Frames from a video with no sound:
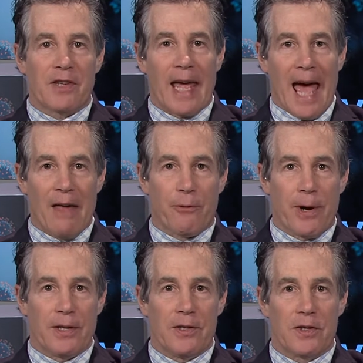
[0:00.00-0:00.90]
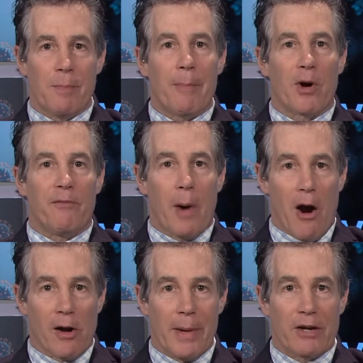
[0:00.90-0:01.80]
St. Catharines Member of
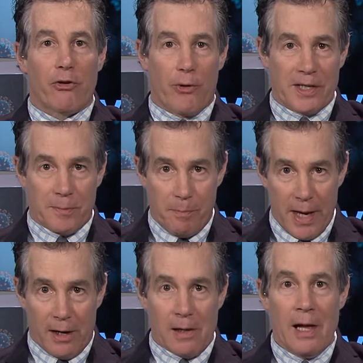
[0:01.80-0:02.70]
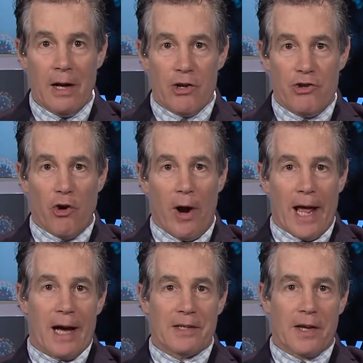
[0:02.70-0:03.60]
Parliament Chris Bittle
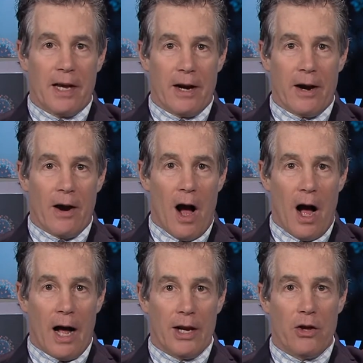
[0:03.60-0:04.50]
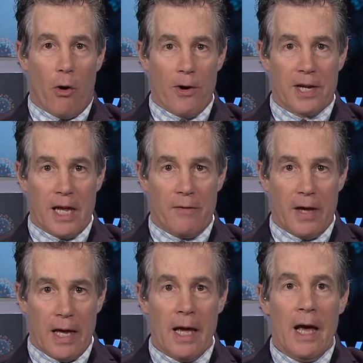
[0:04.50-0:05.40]
joining us here on Your
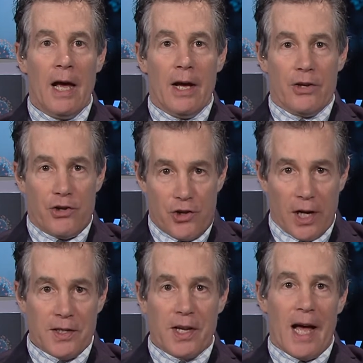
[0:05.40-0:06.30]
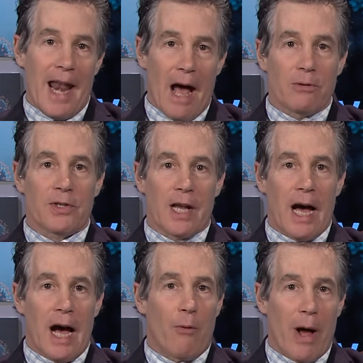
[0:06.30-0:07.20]
TV. Just announced
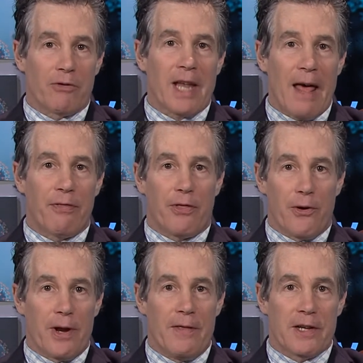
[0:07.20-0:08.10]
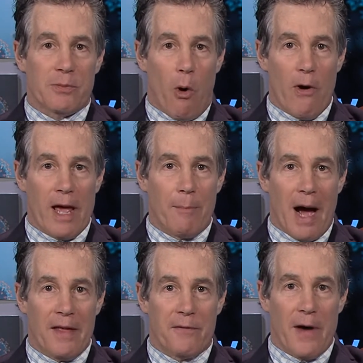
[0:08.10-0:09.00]
uh, around 10:30 this morning
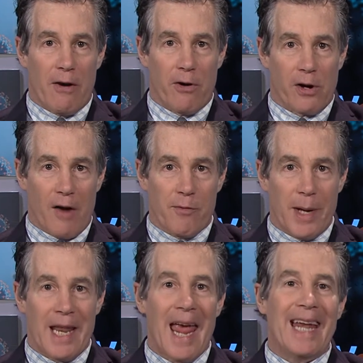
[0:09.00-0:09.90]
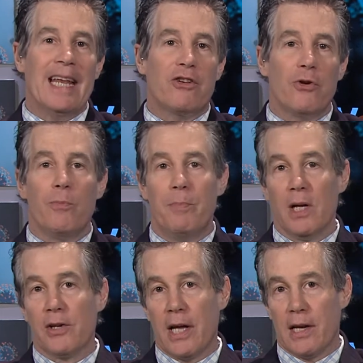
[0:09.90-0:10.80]
by the federal government, 82
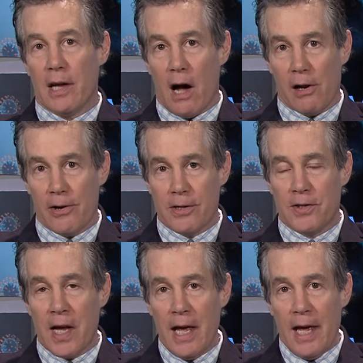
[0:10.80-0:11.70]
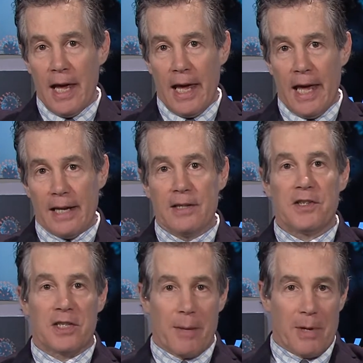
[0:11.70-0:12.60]
billion dollars in
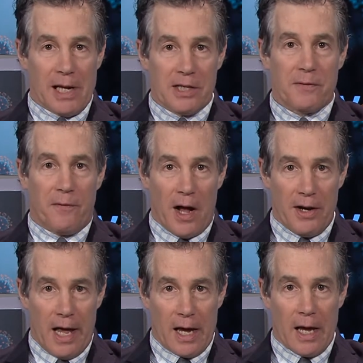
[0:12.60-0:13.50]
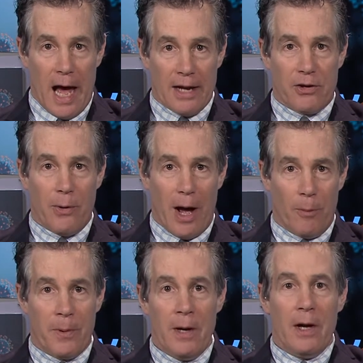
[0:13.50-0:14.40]
stimulus funding uh, to
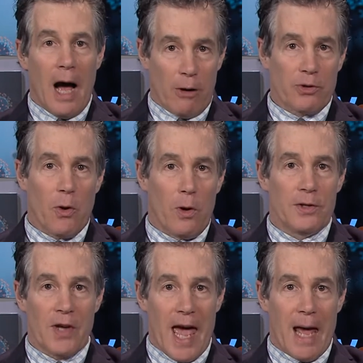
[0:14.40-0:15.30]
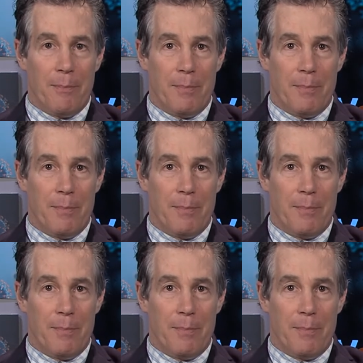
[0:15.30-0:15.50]
help households and